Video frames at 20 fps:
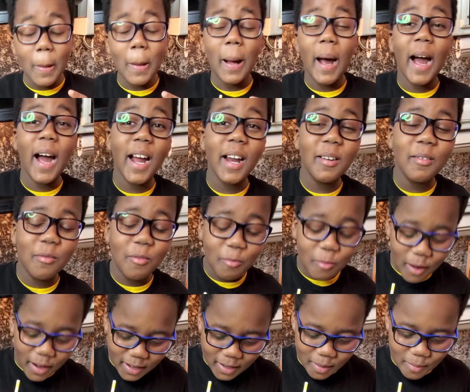I
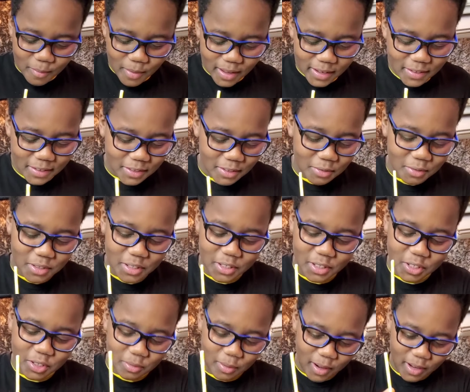recommend you should
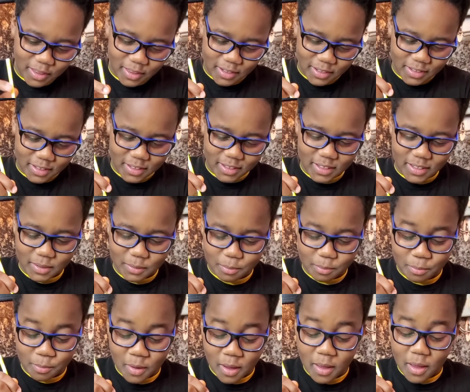try this. It's
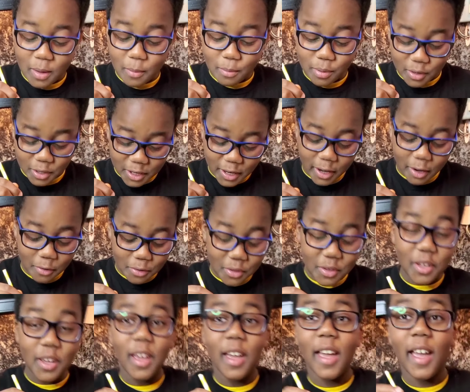pretty
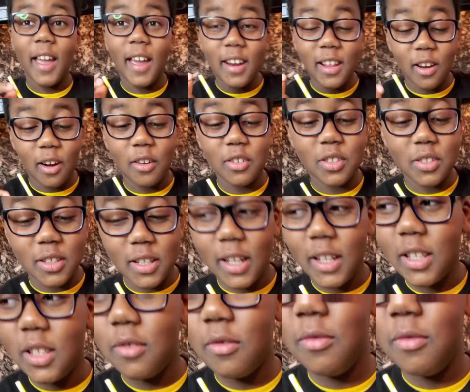healthy and it also tastes